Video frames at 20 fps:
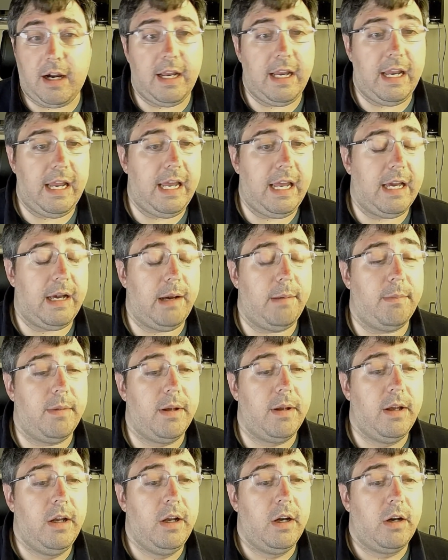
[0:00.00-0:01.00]
I am
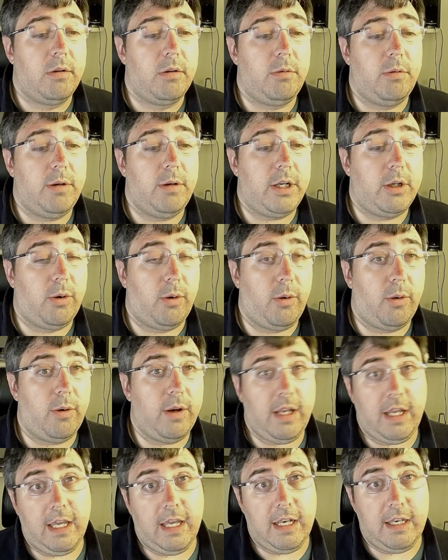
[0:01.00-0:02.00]

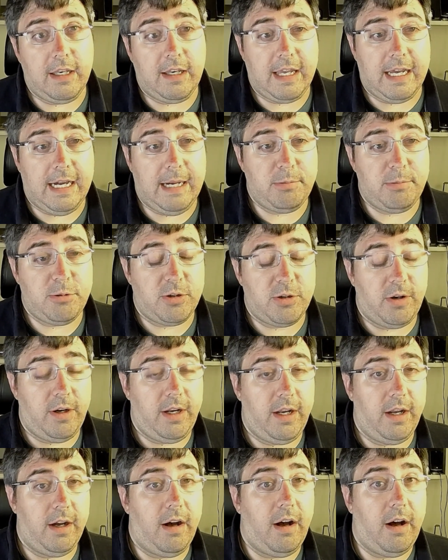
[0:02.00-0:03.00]
recording and
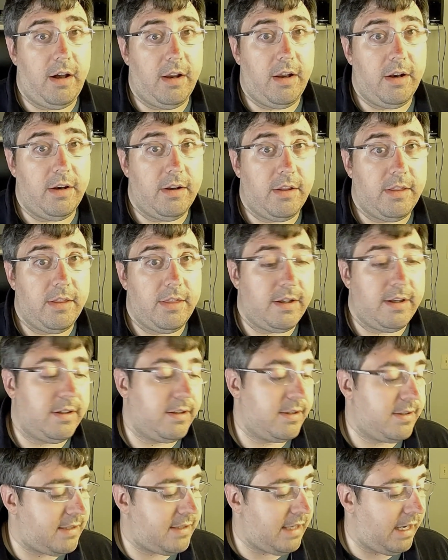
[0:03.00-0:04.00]
capturing on the
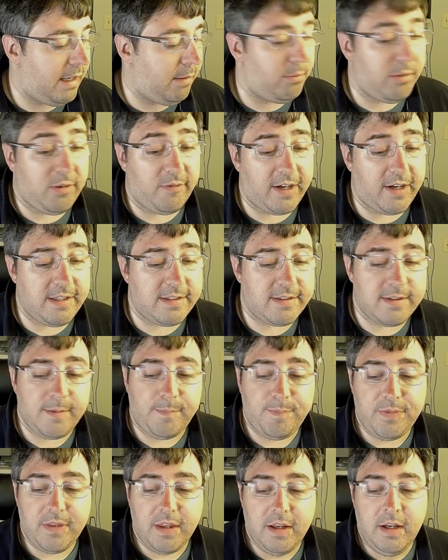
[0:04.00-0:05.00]
same
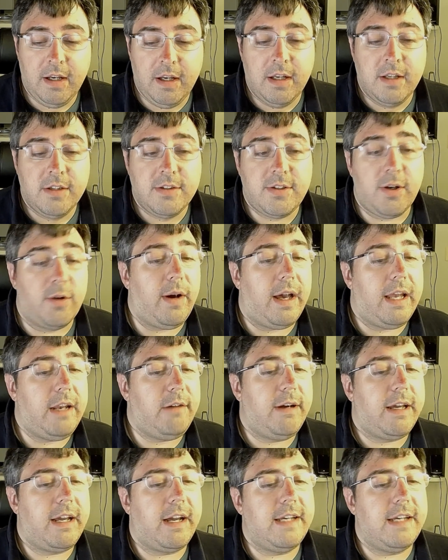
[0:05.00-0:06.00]
device. So
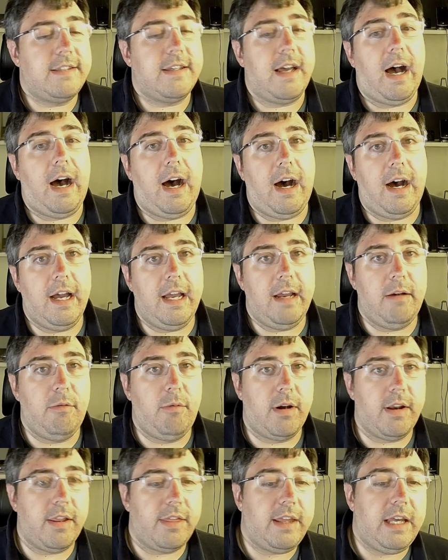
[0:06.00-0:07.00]
anyway, guys, I
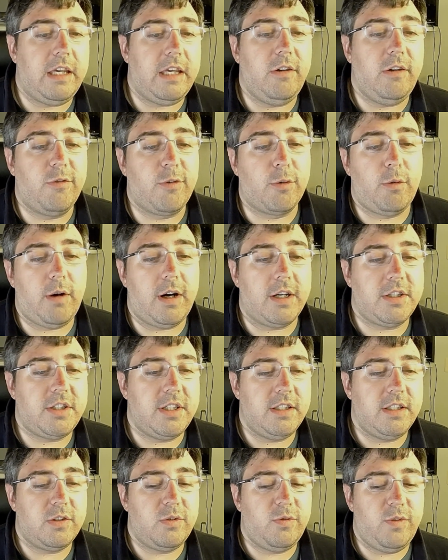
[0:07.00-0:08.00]
want to thank you for
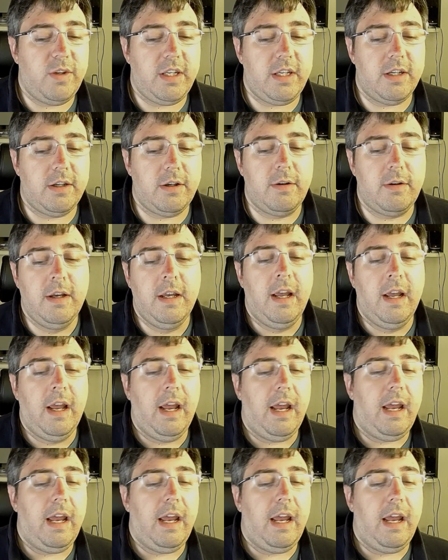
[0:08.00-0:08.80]
watching this video.